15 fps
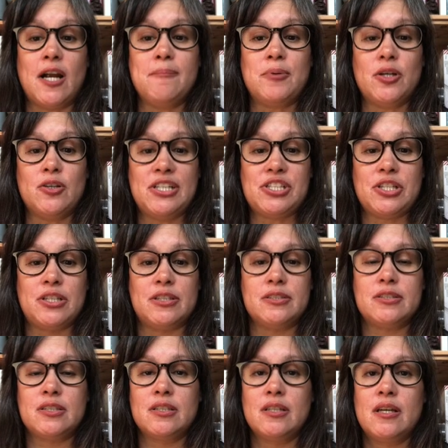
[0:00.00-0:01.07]
our
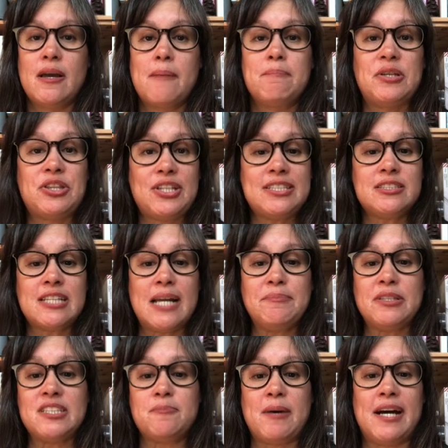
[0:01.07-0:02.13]
parishioners, but this time
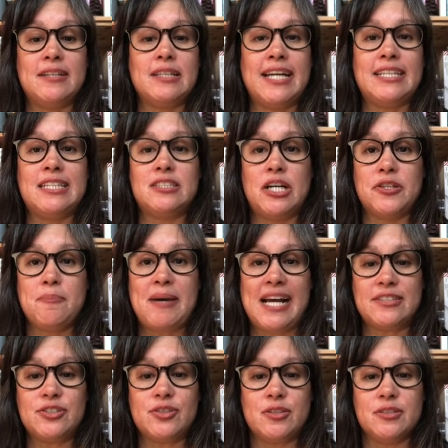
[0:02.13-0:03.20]
the spotlight is on the
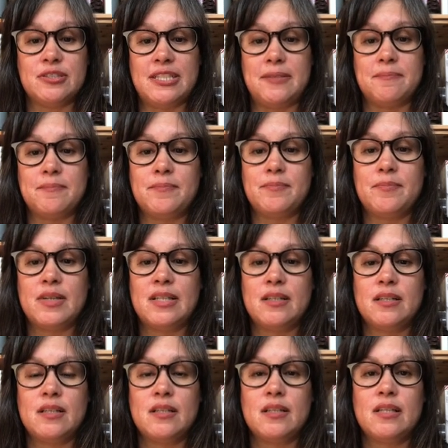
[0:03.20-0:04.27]
pastoral team.
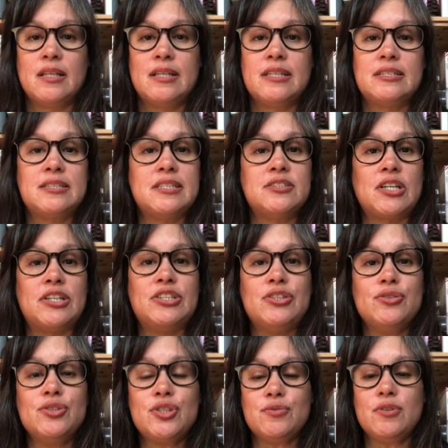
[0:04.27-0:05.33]
Since our
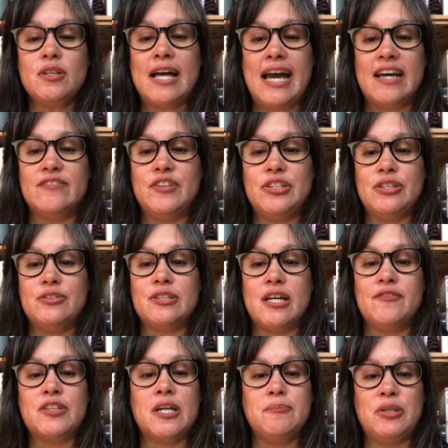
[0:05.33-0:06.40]
usual avenues
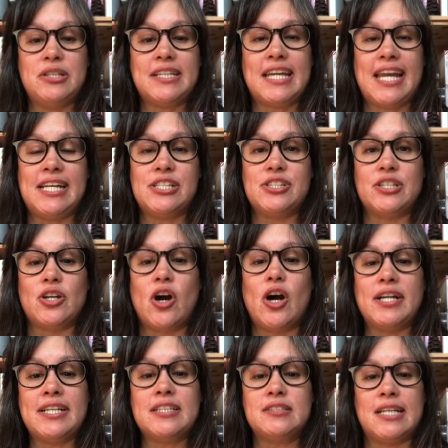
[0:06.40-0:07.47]
of communication
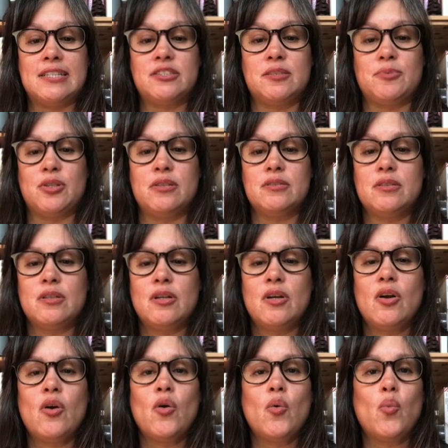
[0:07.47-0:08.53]
aren't accessible,
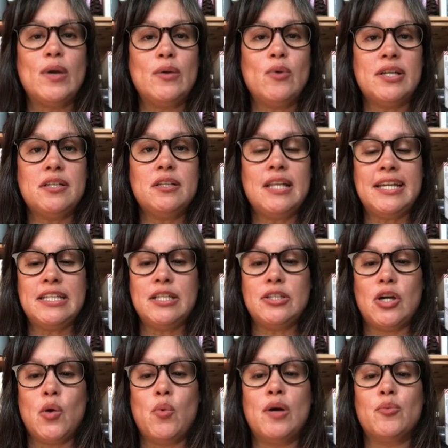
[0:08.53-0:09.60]
we want to let you
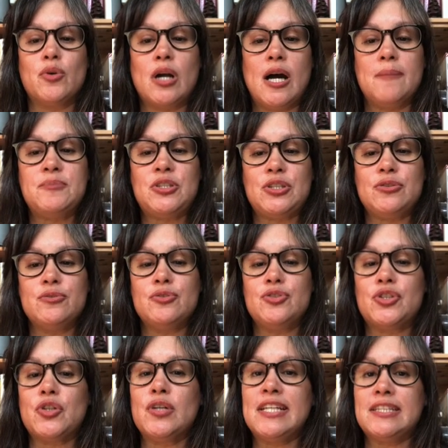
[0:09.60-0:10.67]
know what we're up to
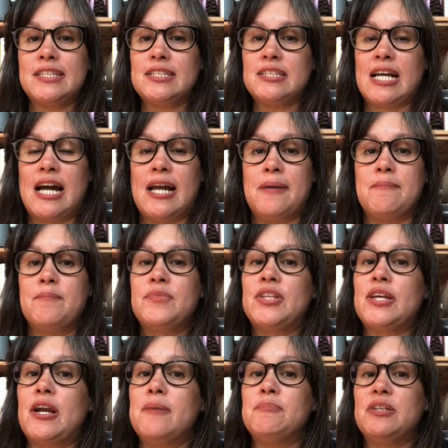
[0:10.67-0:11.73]
during this time
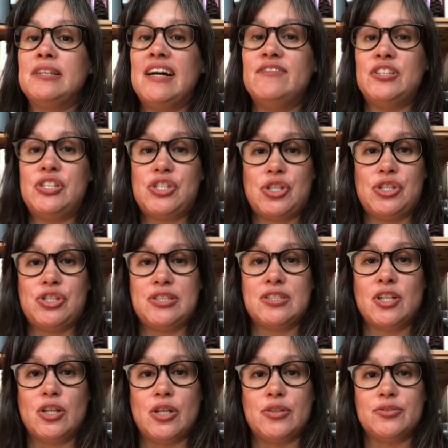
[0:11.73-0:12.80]
that our beloved church is
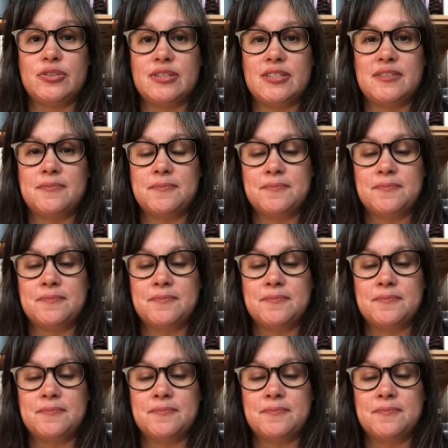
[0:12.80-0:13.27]
closed.